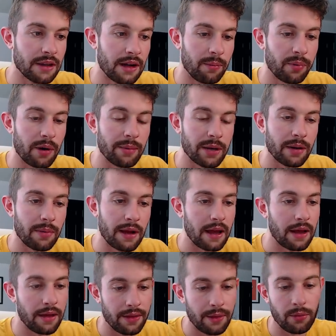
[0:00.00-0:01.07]
I'm probably going to,
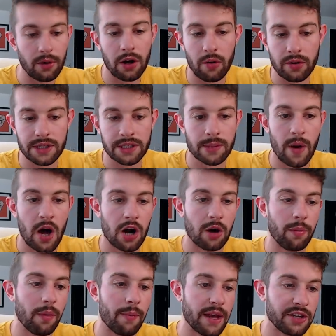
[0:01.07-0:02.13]
and then we'll go into some
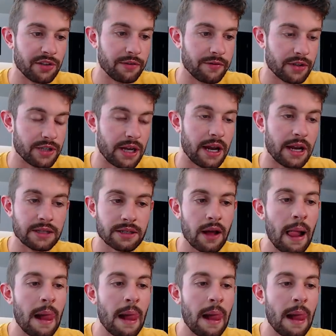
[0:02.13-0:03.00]
honorable mentions for tight ends.